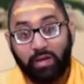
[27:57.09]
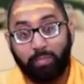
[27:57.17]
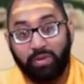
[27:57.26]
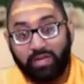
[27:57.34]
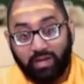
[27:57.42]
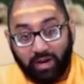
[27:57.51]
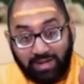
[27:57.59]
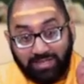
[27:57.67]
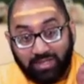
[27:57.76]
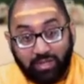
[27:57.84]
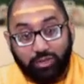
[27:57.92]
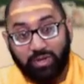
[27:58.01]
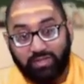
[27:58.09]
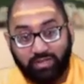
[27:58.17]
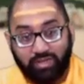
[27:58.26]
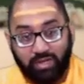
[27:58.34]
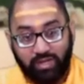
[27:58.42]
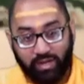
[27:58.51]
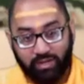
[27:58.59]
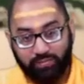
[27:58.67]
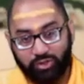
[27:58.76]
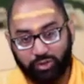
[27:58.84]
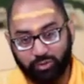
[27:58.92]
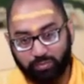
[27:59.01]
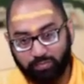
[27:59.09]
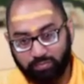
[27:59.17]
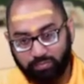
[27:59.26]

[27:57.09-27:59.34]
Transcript: because it addresses any kind of issue.